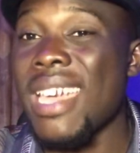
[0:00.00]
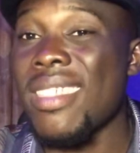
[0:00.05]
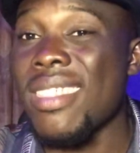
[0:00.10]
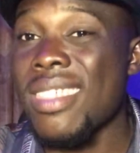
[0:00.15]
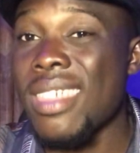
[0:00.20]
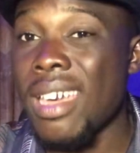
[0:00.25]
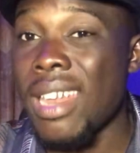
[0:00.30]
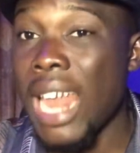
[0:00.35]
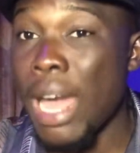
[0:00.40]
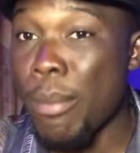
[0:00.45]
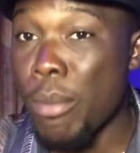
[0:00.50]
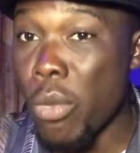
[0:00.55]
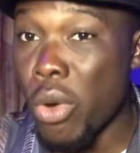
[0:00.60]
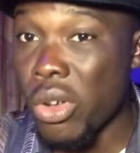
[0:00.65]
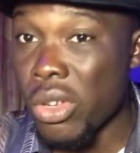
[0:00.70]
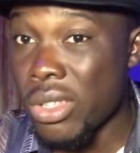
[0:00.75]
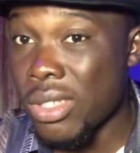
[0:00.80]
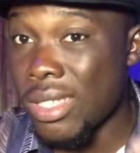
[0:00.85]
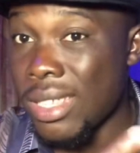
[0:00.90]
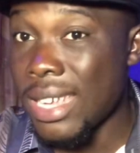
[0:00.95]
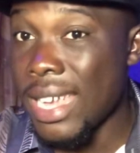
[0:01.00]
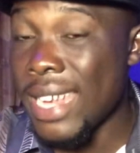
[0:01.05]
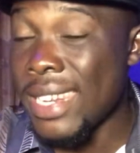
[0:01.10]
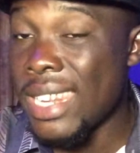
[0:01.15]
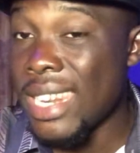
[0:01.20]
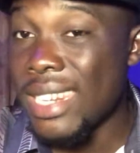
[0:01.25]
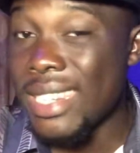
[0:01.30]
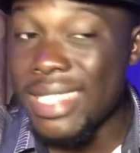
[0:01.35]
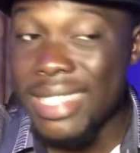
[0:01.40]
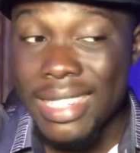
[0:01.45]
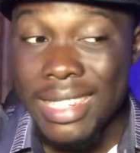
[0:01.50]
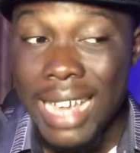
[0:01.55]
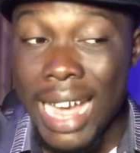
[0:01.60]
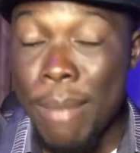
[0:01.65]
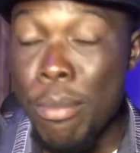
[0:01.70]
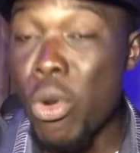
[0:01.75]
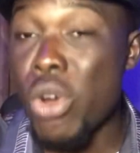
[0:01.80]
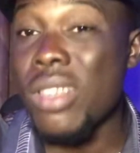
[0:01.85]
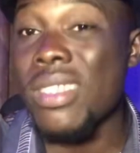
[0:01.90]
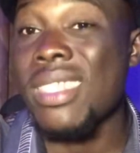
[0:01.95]
angel
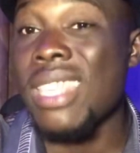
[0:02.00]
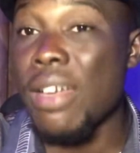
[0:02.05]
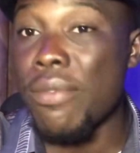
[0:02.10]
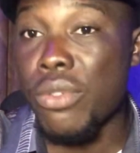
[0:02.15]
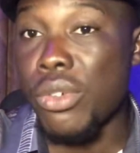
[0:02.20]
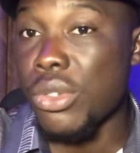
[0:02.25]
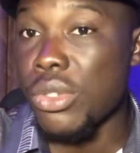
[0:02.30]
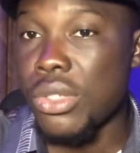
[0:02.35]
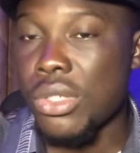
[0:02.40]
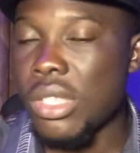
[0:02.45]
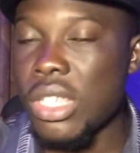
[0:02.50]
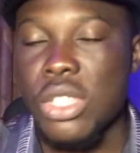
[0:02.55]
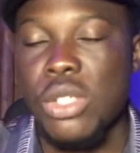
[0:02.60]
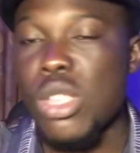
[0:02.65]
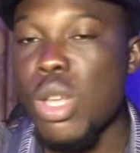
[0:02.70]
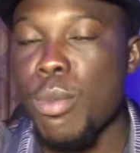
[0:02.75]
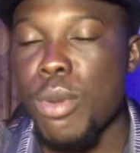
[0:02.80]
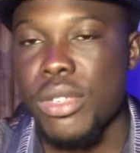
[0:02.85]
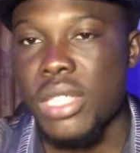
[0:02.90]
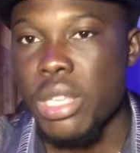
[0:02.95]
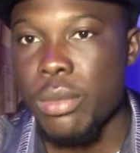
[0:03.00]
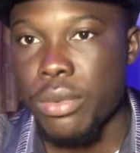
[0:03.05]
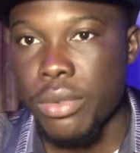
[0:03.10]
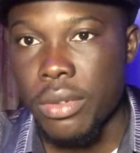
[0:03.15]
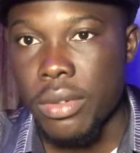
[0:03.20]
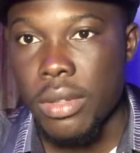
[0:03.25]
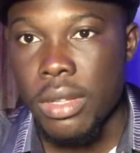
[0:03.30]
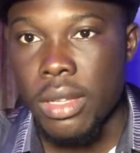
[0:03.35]
amongst devils. It's not possible.